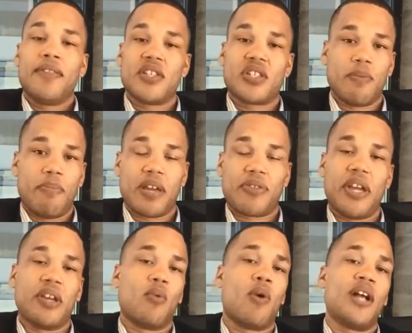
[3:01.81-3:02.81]
this is a big
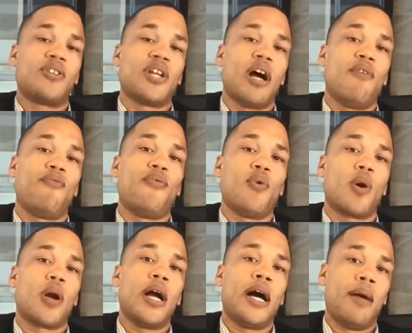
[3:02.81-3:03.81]
thing to watch out
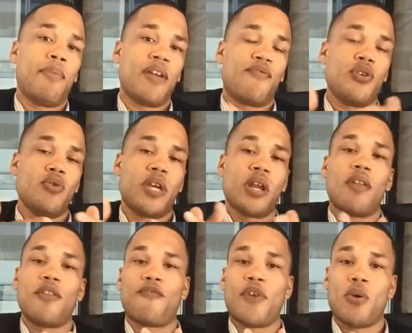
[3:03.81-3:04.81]
for. If you get
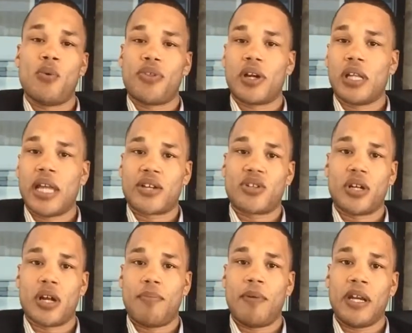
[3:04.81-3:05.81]
on the phone with a collection
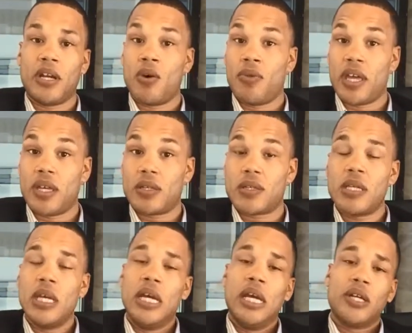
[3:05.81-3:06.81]
company, know this.